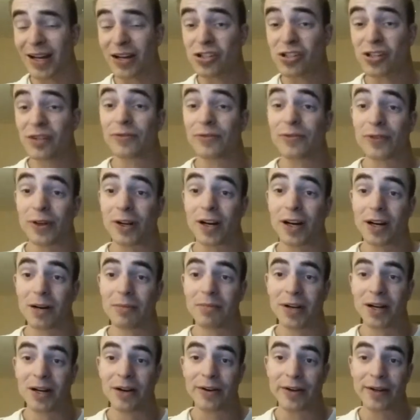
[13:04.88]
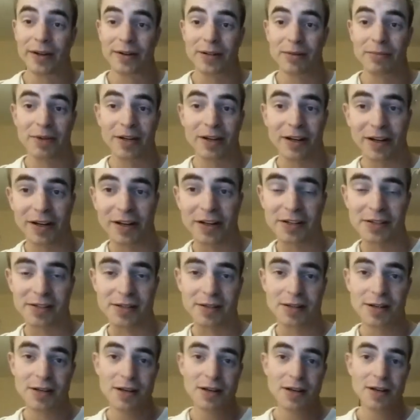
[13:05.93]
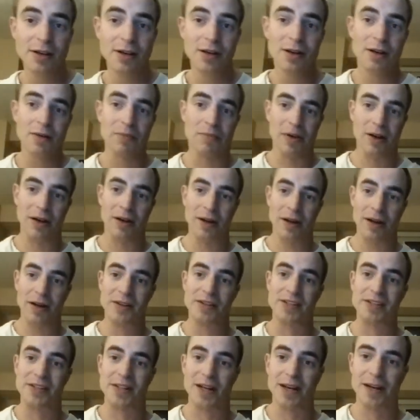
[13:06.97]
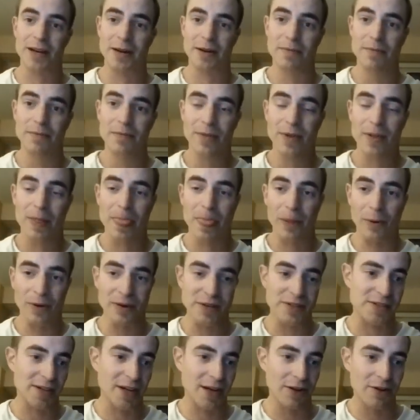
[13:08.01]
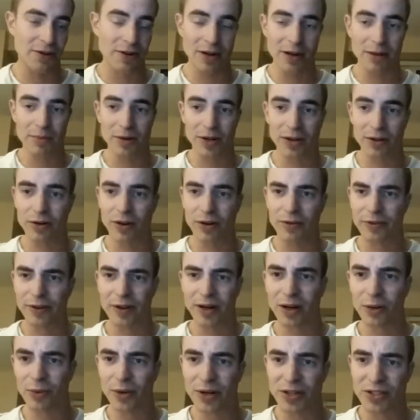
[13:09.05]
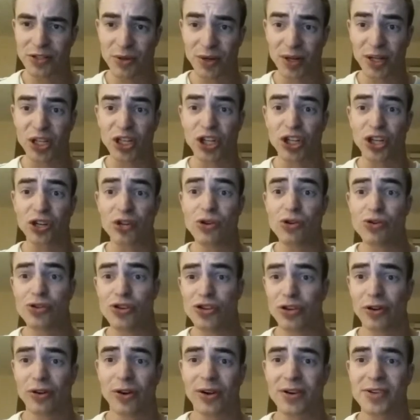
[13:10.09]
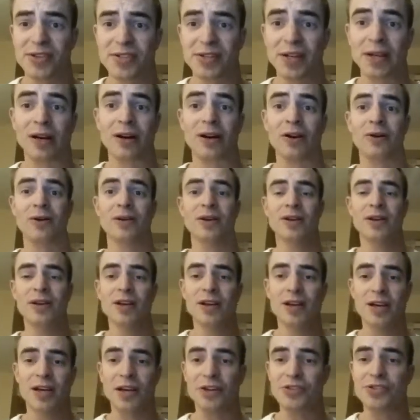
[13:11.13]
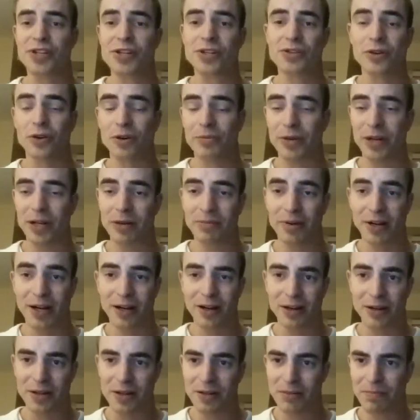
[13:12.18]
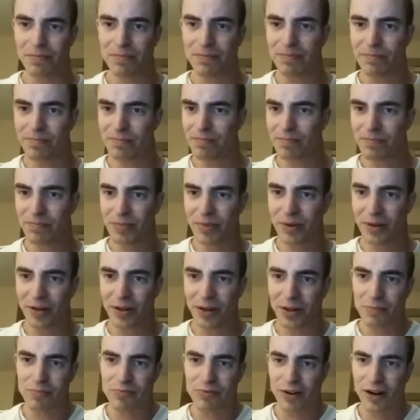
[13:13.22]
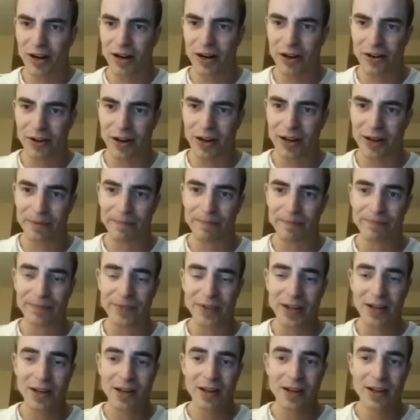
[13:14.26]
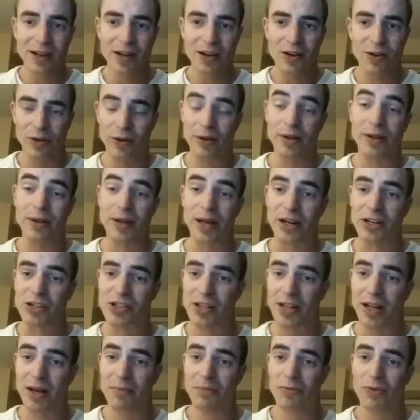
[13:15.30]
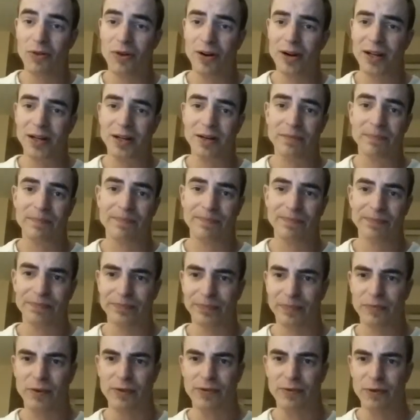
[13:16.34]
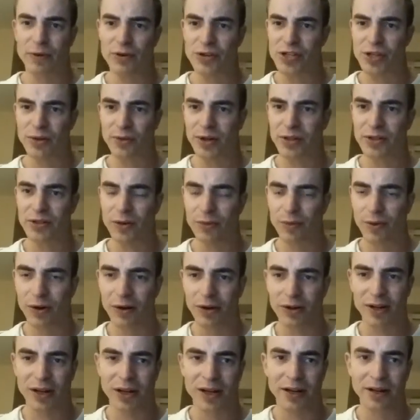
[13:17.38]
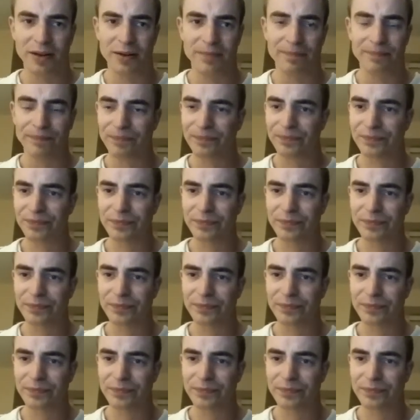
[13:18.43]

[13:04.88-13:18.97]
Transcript: actually forgot about it, to be honest. But instead, on Saturday, my girlfriend and I went to a huge yard sale, and she told me about it the night prior, or actually that morning before she went to work, I